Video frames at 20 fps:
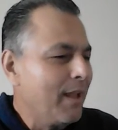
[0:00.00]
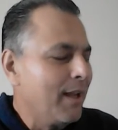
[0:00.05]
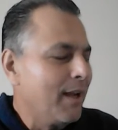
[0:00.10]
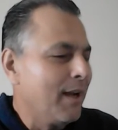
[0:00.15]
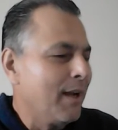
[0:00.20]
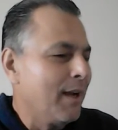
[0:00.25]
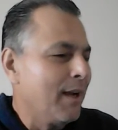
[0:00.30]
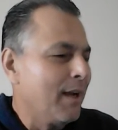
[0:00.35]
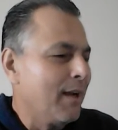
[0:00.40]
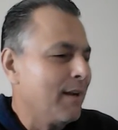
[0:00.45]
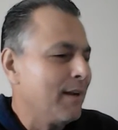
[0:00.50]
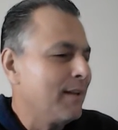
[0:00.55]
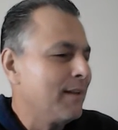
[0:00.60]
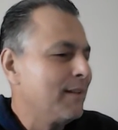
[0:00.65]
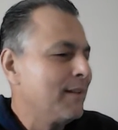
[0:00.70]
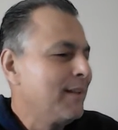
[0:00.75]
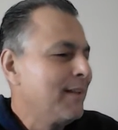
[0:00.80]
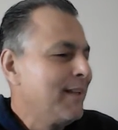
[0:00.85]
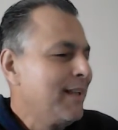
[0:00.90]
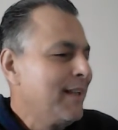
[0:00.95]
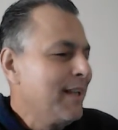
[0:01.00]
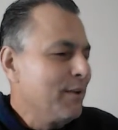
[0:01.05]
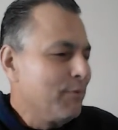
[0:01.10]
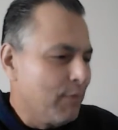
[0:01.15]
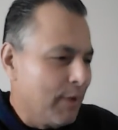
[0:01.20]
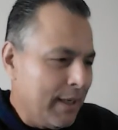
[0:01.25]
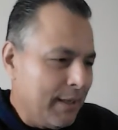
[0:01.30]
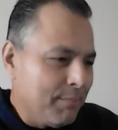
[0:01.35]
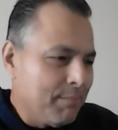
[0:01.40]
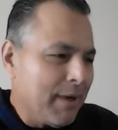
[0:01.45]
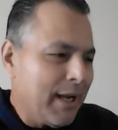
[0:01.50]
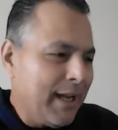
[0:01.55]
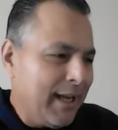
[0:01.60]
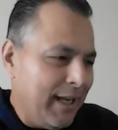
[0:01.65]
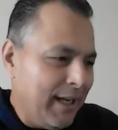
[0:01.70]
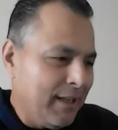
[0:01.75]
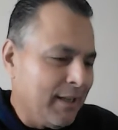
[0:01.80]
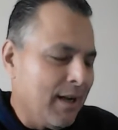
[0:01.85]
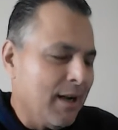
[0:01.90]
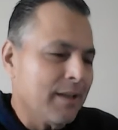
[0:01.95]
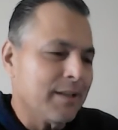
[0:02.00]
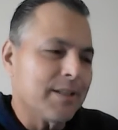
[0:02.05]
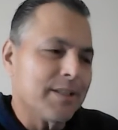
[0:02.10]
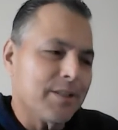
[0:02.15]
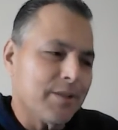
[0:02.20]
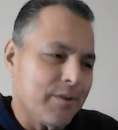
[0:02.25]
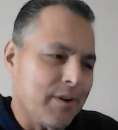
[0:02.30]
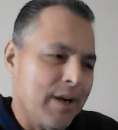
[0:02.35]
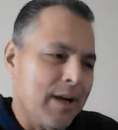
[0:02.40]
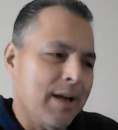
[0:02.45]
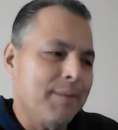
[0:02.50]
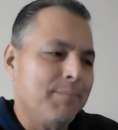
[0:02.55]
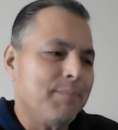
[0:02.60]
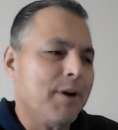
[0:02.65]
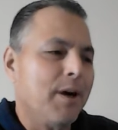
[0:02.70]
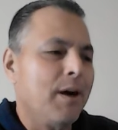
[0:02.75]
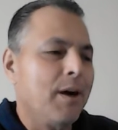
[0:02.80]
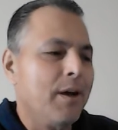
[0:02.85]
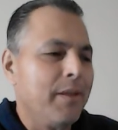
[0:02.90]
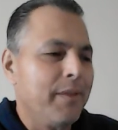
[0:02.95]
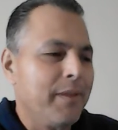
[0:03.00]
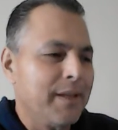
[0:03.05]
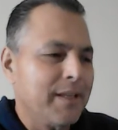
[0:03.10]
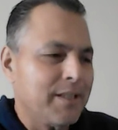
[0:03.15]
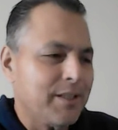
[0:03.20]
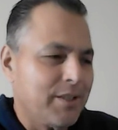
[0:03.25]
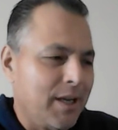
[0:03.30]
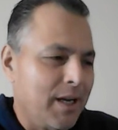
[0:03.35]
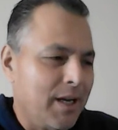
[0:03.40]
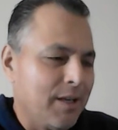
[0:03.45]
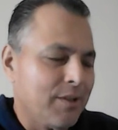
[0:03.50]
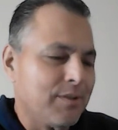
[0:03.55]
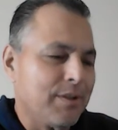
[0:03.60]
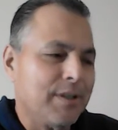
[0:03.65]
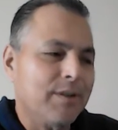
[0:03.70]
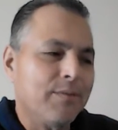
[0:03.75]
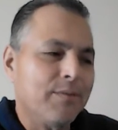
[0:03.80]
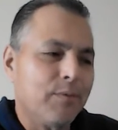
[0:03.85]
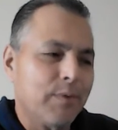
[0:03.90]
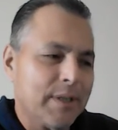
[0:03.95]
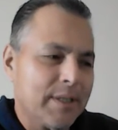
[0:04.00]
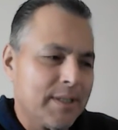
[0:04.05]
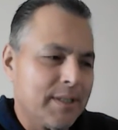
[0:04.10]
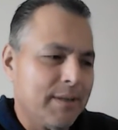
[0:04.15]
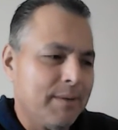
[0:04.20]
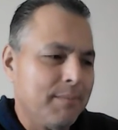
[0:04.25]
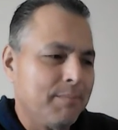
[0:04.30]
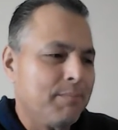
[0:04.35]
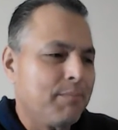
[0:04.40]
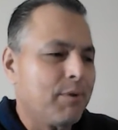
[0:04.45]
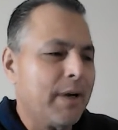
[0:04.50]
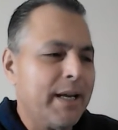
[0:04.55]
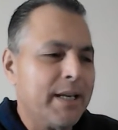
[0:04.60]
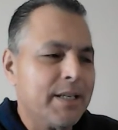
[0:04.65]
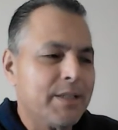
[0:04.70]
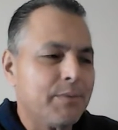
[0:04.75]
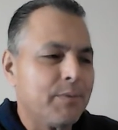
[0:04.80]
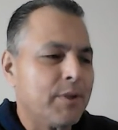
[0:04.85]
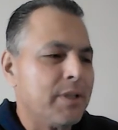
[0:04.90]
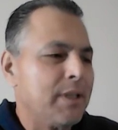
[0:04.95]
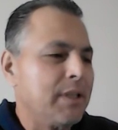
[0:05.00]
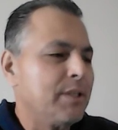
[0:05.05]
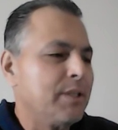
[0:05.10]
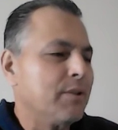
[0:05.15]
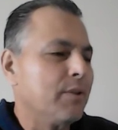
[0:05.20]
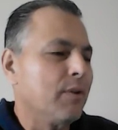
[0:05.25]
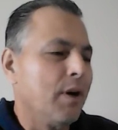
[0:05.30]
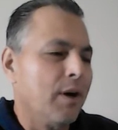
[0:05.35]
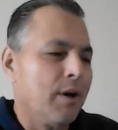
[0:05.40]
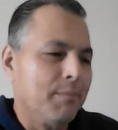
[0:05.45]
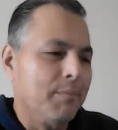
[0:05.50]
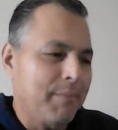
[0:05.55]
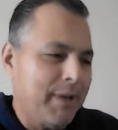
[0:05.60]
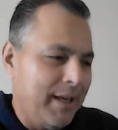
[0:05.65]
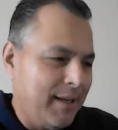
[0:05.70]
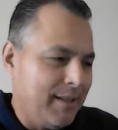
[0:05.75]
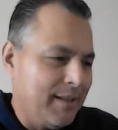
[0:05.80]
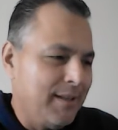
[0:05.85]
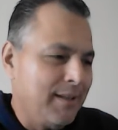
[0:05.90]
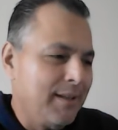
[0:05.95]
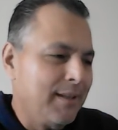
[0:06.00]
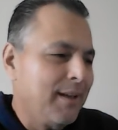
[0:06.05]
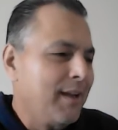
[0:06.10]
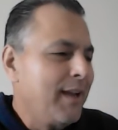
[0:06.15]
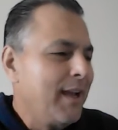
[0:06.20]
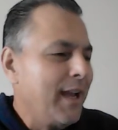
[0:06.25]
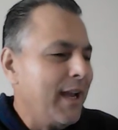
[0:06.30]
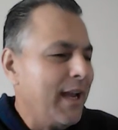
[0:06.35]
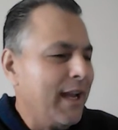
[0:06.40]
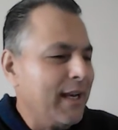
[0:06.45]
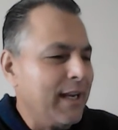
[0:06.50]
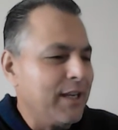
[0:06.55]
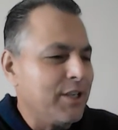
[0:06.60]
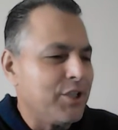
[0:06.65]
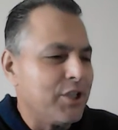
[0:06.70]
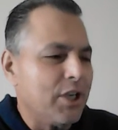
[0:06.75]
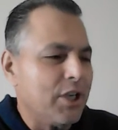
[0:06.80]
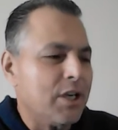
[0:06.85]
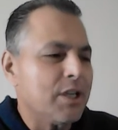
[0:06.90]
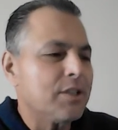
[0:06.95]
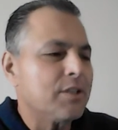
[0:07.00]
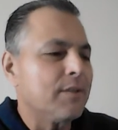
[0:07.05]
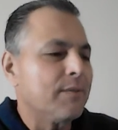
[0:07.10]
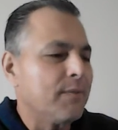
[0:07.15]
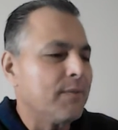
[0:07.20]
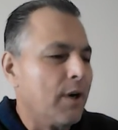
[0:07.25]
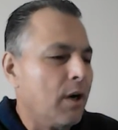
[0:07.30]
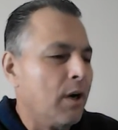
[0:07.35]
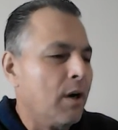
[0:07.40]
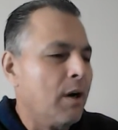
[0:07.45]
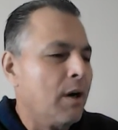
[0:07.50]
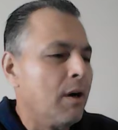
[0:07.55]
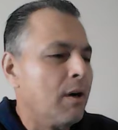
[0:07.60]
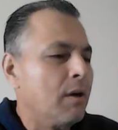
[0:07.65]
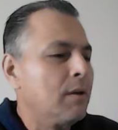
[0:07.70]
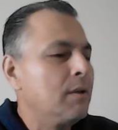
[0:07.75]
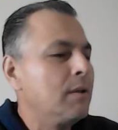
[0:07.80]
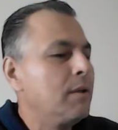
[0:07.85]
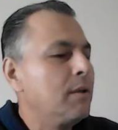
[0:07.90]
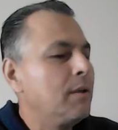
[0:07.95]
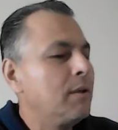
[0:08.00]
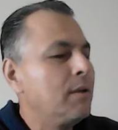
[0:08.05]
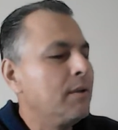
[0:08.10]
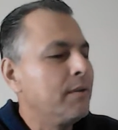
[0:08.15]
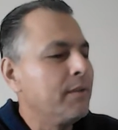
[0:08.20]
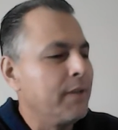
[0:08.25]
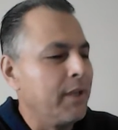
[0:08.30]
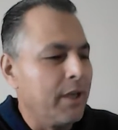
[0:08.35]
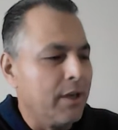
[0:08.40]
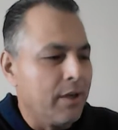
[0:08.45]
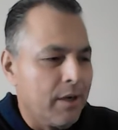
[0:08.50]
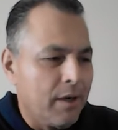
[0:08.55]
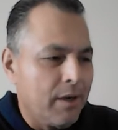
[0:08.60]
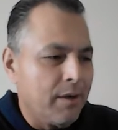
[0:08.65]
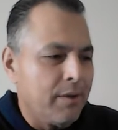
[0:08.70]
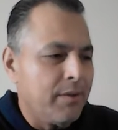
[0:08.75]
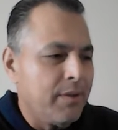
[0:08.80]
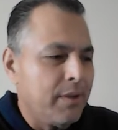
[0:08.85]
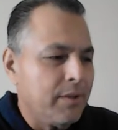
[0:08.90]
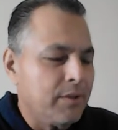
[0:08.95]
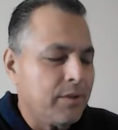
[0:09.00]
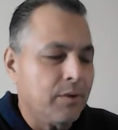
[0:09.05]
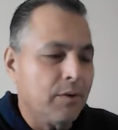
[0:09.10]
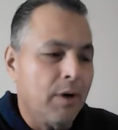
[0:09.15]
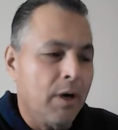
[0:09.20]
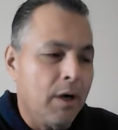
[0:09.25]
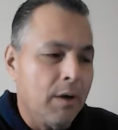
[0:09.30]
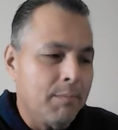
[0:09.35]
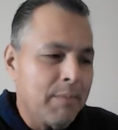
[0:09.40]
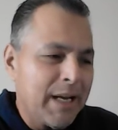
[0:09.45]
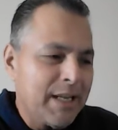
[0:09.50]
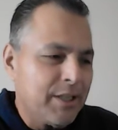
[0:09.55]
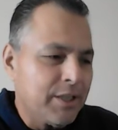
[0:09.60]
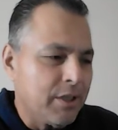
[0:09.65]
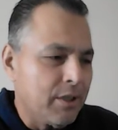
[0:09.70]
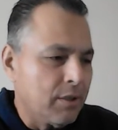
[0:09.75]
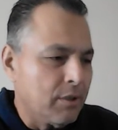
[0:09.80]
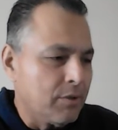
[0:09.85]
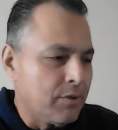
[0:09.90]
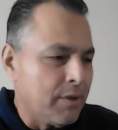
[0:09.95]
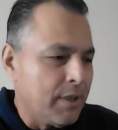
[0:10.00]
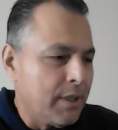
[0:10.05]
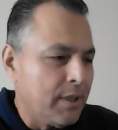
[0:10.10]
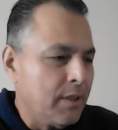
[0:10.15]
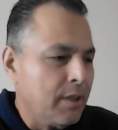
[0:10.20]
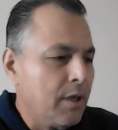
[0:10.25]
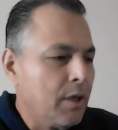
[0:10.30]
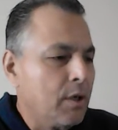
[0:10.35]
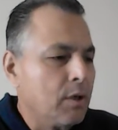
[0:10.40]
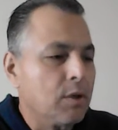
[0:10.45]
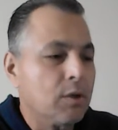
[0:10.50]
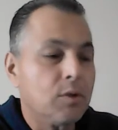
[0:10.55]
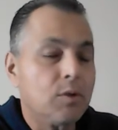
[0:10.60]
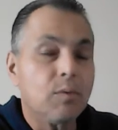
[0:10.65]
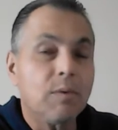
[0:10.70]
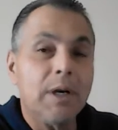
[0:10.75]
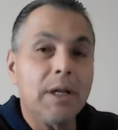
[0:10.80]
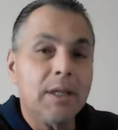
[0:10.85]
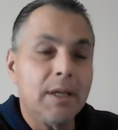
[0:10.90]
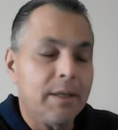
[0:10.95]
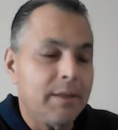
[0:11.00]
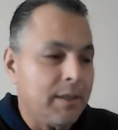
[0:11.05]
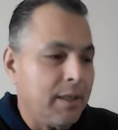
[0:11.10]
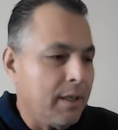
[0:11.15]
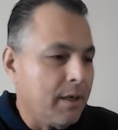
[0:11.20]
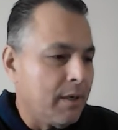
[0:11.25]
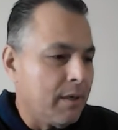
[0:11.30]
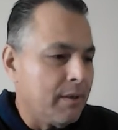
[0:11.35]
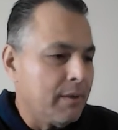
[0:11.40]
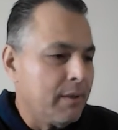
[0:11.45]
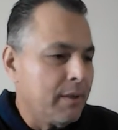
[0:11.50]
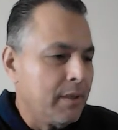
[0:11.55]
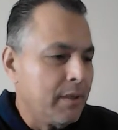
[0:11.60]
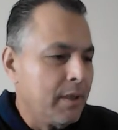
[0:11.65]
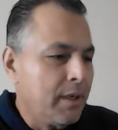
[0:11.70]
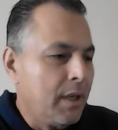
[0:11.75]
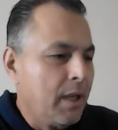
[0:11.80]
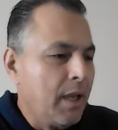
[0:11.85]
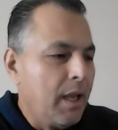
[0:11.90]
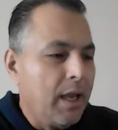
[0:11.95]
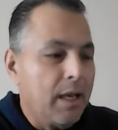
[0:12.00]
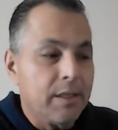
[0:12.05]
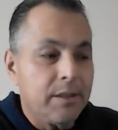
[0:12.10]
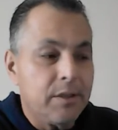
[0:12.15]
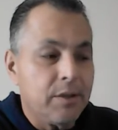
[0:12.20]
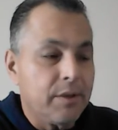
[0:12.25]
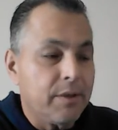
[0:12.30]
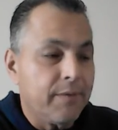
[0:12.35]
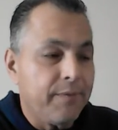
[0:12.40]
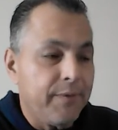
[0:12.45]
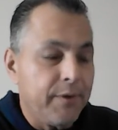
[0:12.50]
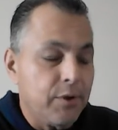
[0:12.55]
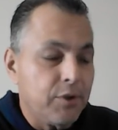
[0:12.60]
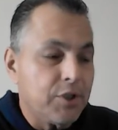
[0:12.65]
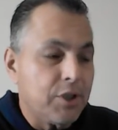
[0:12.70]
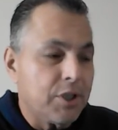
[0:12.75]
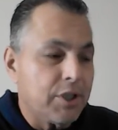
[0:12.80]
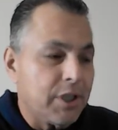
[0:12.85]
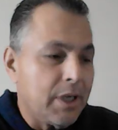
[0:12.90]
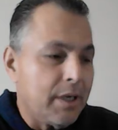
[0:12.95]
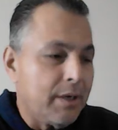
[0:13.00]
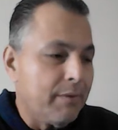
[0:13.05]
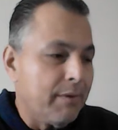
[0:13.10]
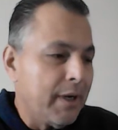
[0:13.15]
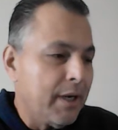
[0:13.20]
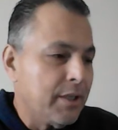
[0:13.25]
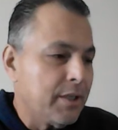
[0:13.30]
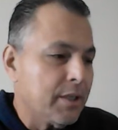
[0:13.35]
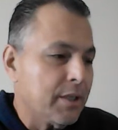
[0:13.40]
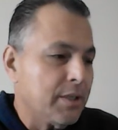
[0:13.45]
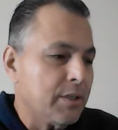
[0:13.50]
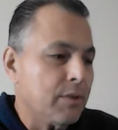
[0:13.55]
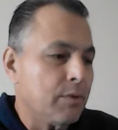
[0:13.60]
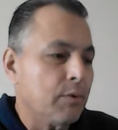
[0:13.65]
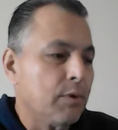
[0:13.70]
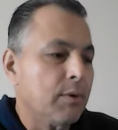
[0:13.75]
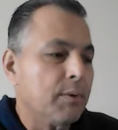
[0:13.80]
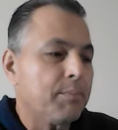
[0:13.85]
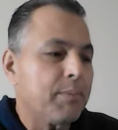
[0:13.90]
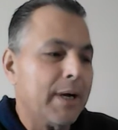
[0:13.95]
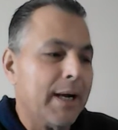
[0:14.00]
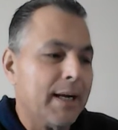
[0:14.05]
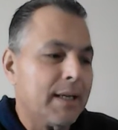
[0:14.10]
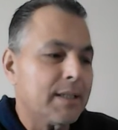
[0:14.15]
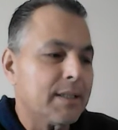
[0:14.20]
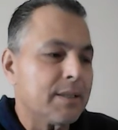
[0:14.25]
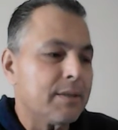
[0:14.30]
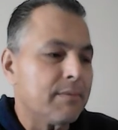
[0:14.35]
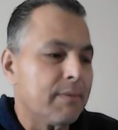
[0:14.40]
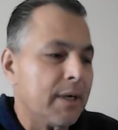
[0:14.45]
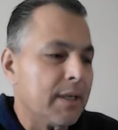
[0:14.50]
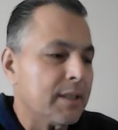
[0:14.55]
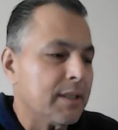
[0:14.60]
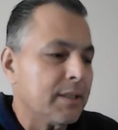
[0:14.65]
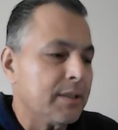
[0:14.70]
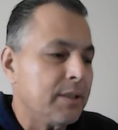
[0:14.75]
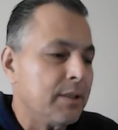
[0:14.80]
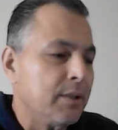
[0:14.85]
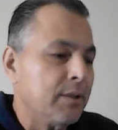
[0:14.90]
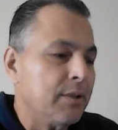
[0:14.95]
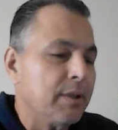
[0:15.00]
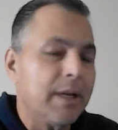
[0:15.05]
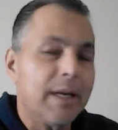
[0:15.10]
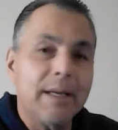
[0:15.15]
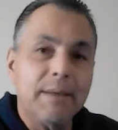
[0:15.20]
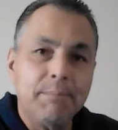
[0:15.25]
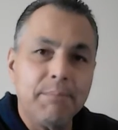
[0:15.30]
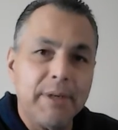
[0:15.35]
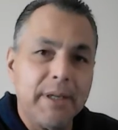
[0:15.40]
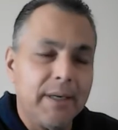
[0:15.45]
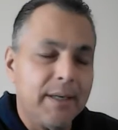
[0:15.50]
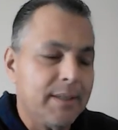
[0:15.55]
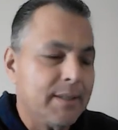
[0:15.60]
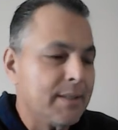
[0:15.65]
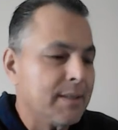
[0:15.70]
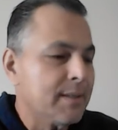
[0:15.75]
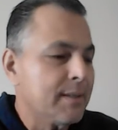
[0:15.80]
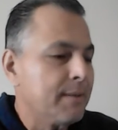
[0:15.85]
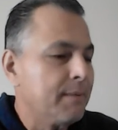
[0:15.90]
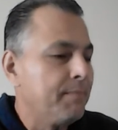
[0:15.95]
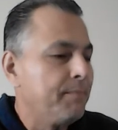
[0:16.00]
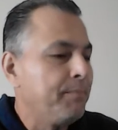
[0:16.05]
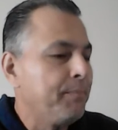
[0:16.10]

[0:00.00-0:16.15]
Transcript: Uh, written by Enoch the scribe, all this doctrine of wisdom, praiseworthy to all men, and a judge of all the earth, to all my children who dwell on the earth, and to the future generations who will practice rectitude and peace